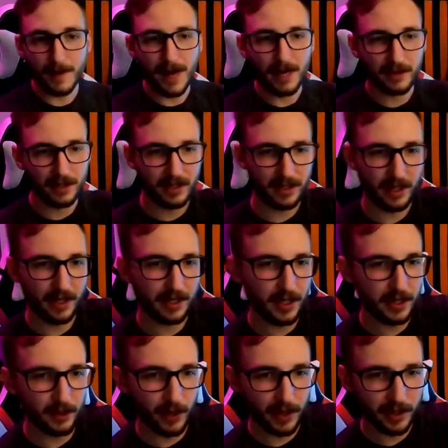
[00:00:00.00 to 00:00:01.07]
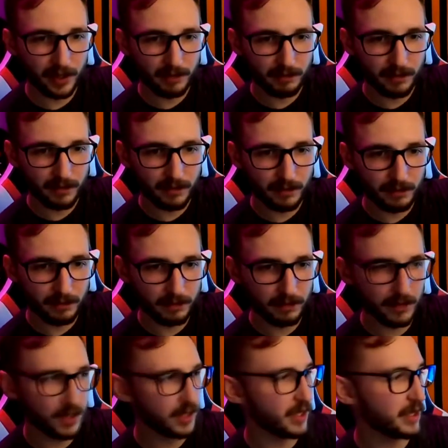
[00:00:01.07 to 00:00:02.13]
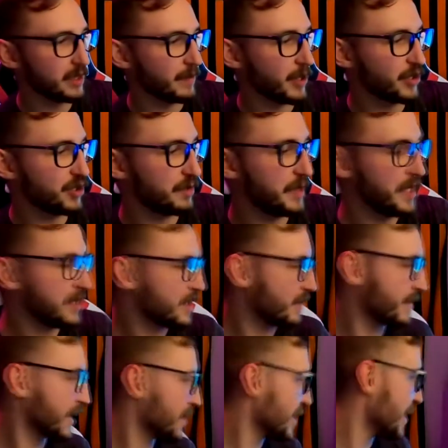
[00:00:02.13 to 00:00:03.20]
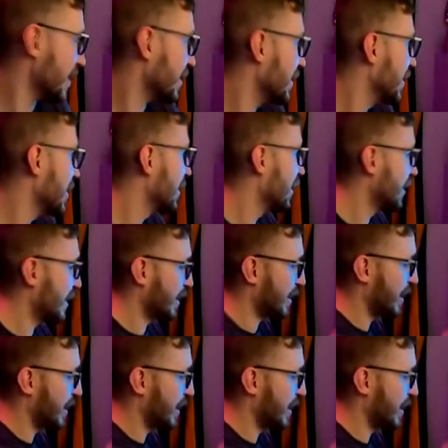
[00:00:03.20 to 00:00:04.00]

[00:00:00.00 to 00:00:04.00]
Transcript: mouse, it does work. Got some RGB, stuff like that. And